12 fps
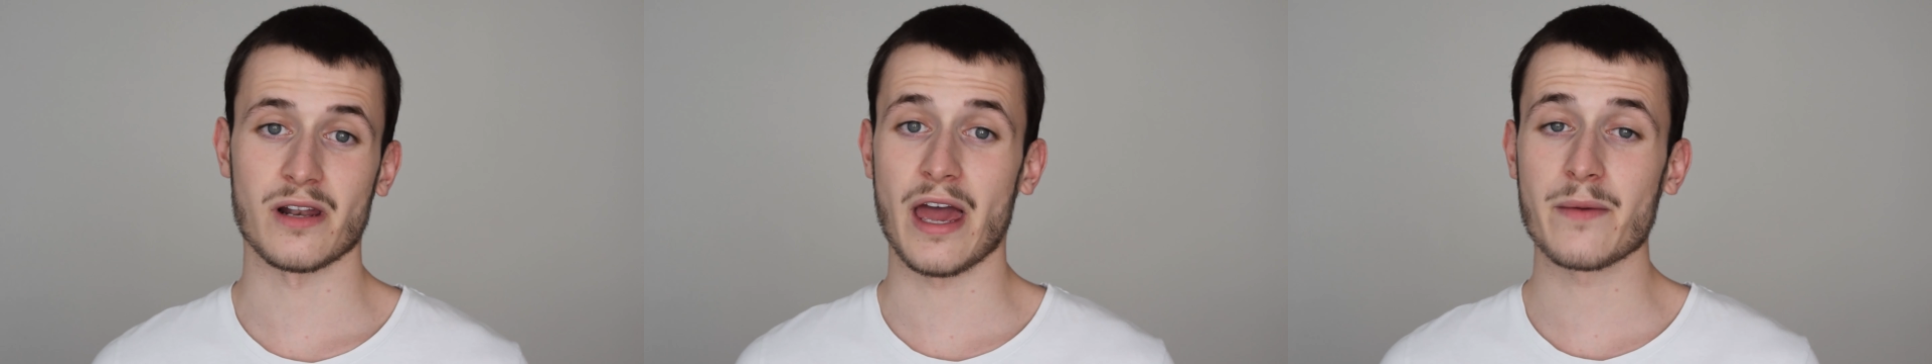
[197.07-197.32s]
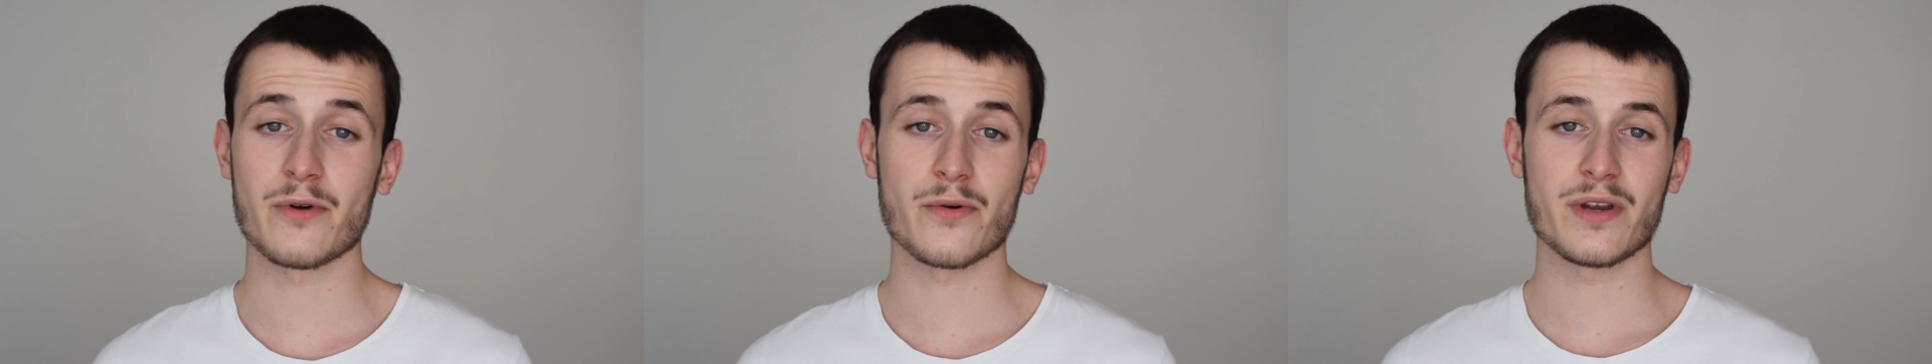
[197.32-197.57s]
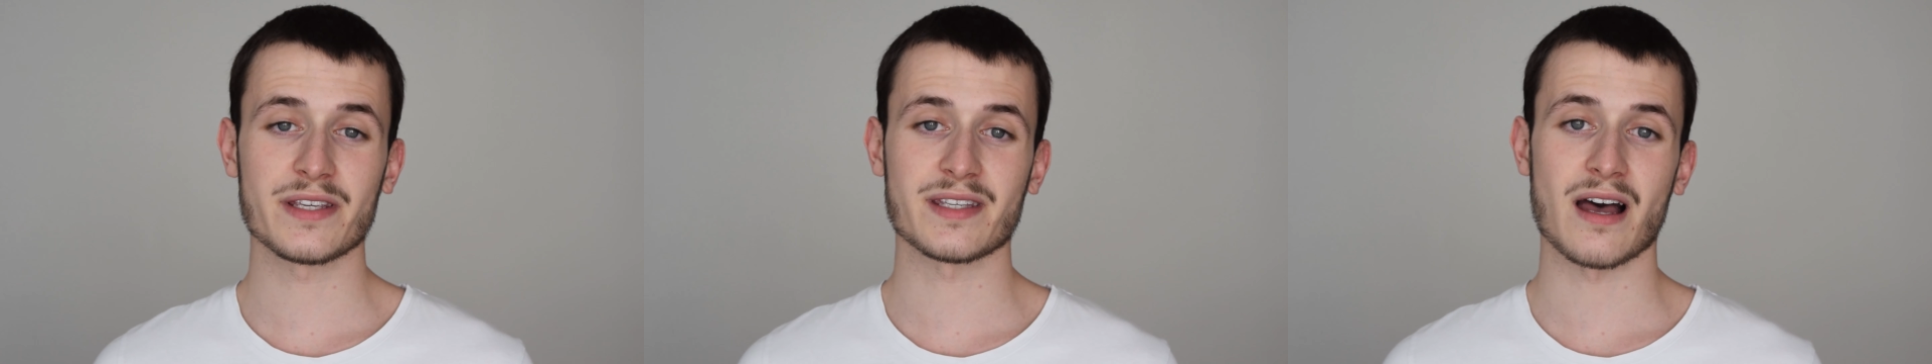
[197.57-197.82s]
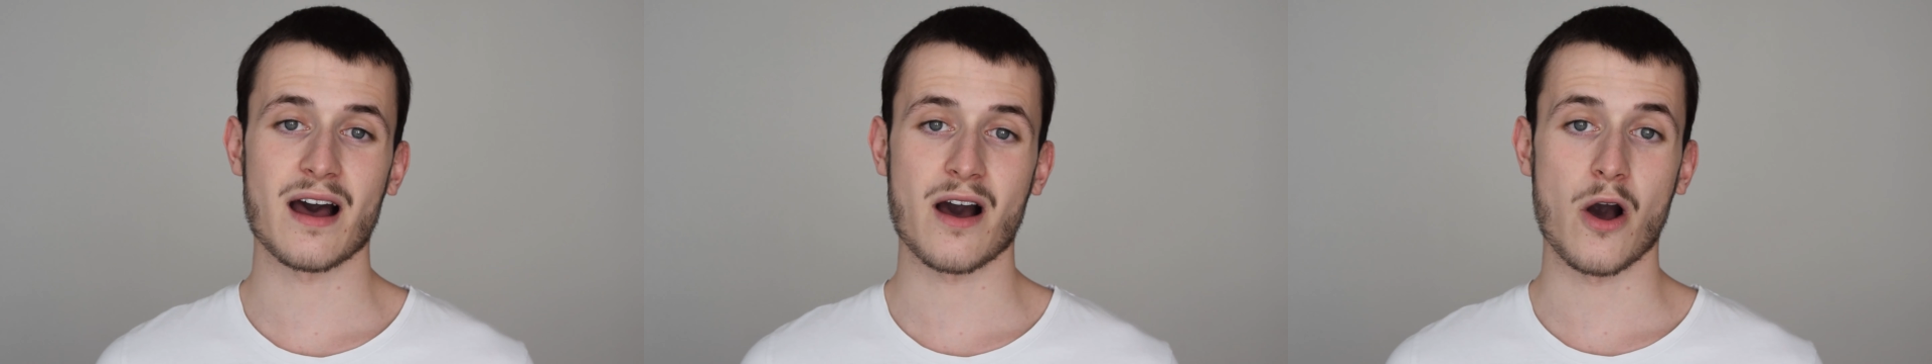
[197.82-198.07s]
libraries
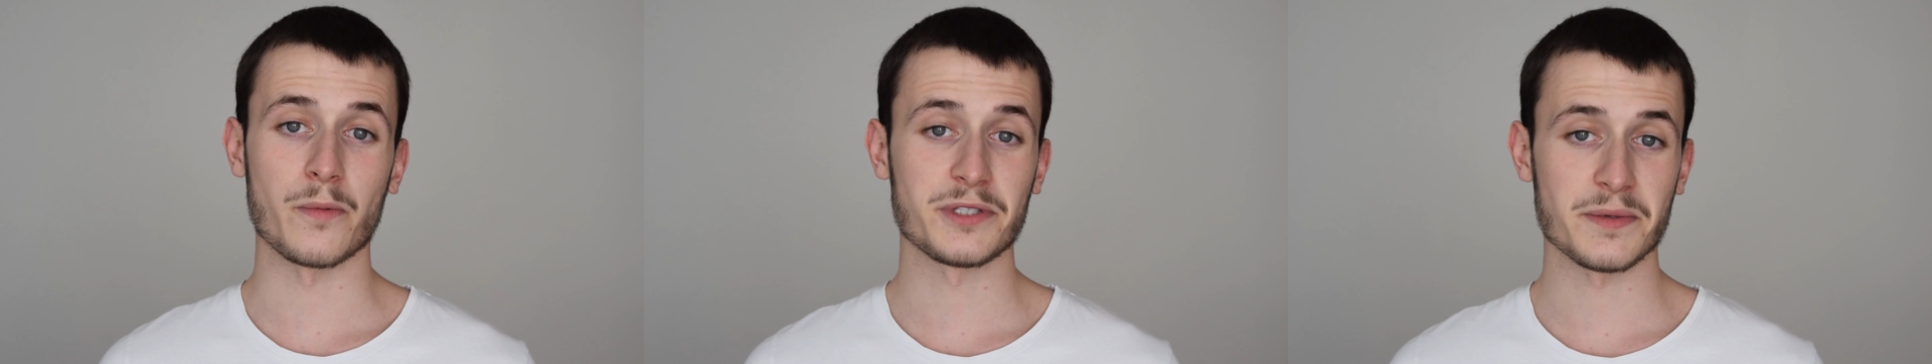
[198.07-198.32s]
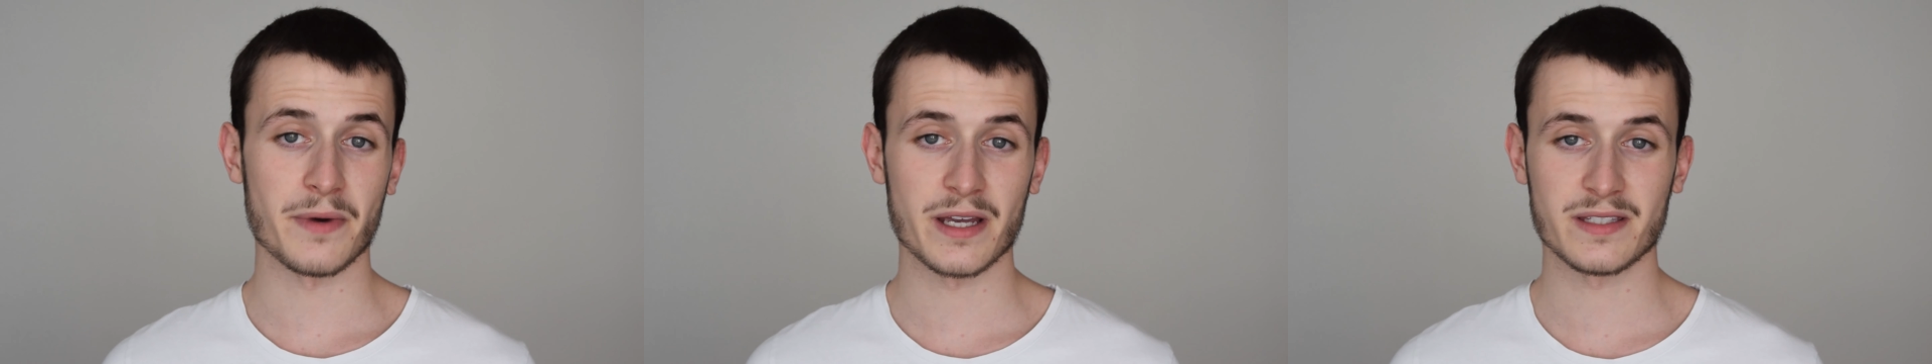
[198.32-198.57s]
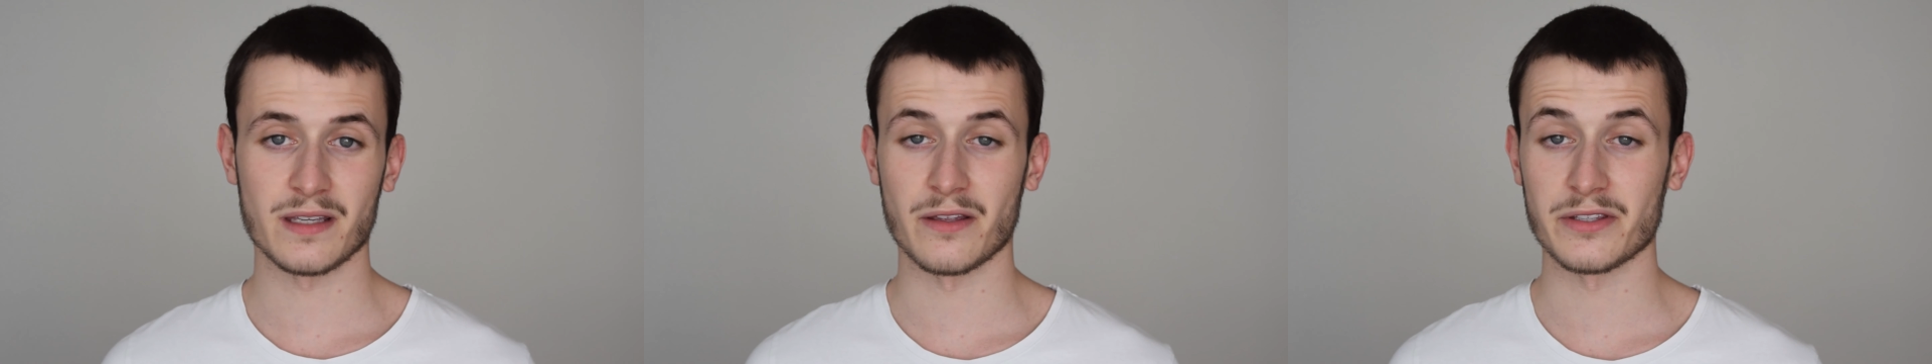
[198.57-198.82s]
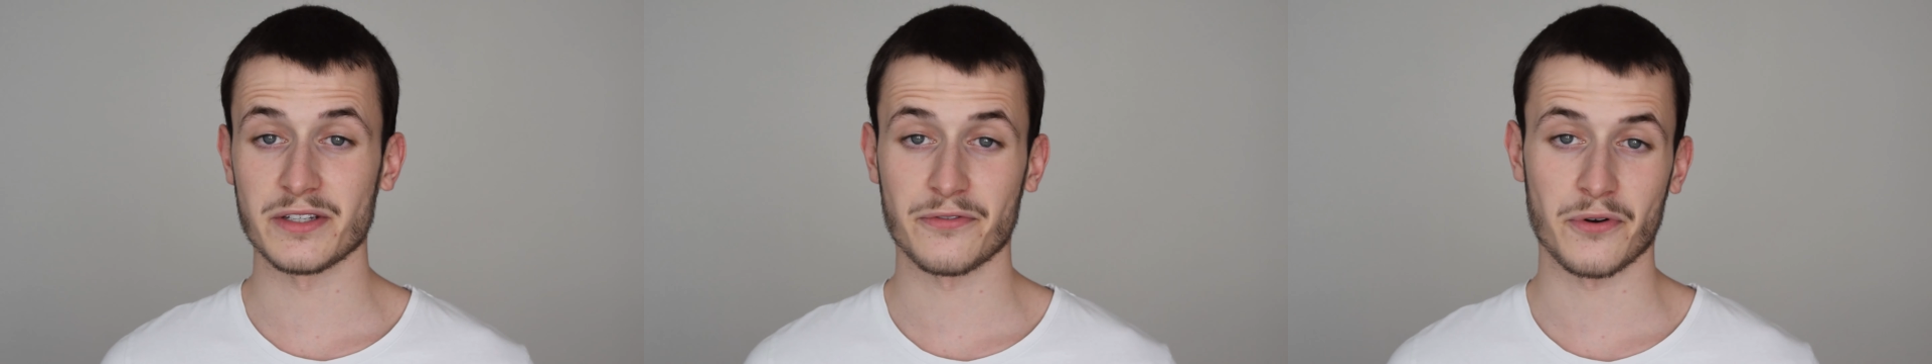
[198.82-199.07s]
are optimized in a
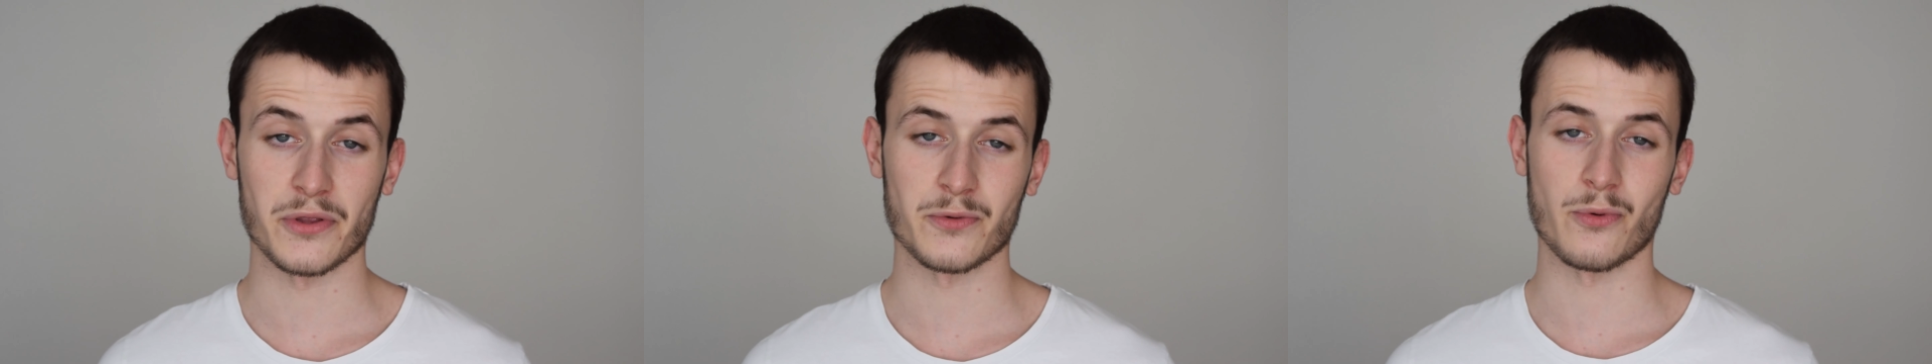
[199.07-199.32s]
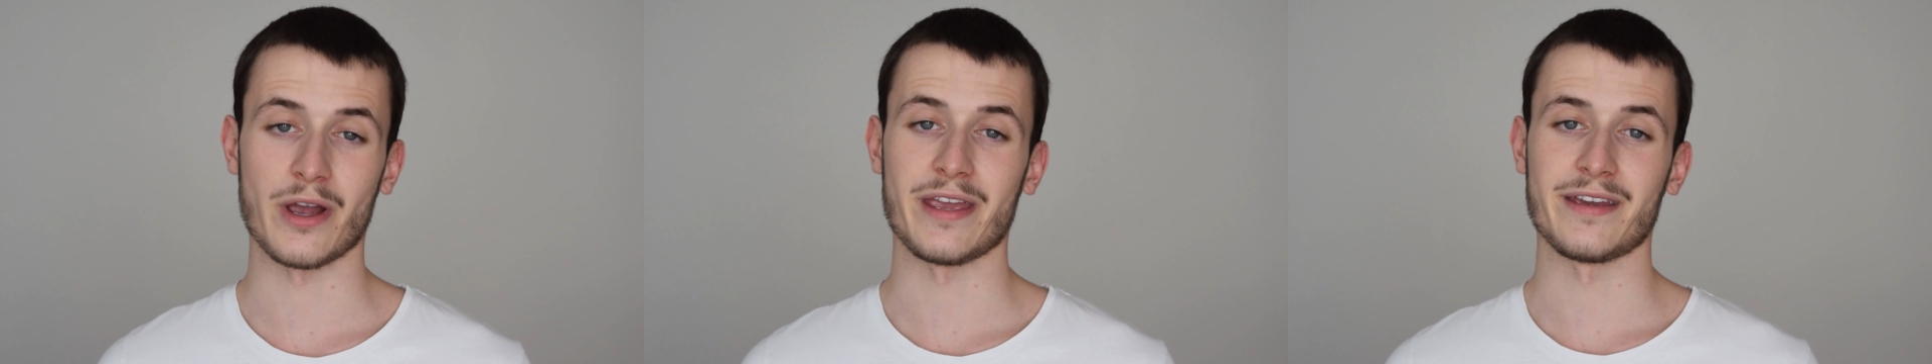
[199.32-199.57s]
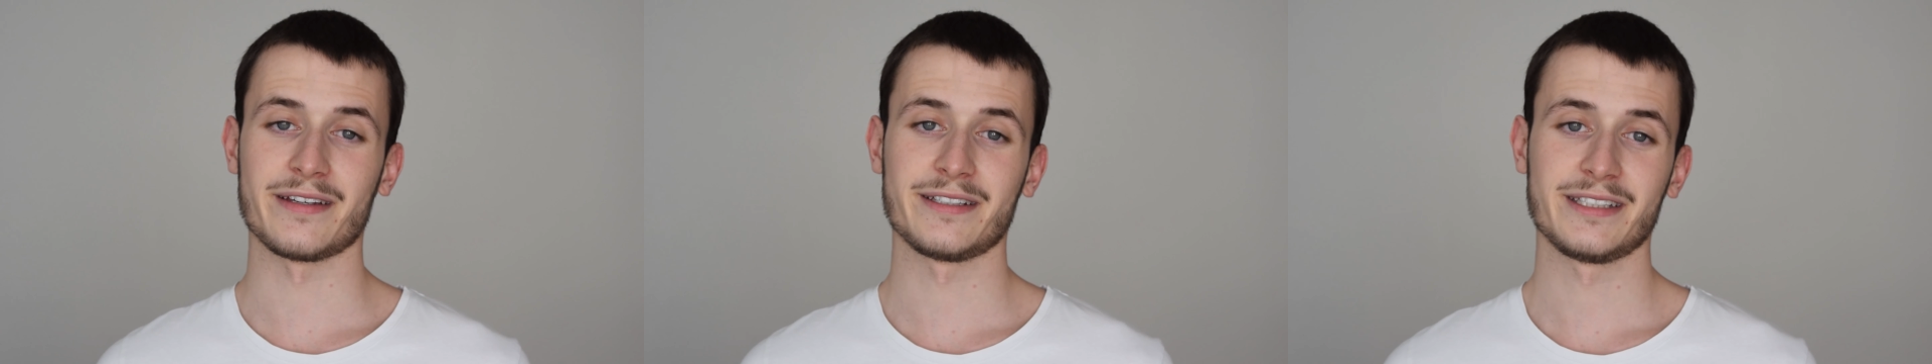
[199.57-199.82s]
different way.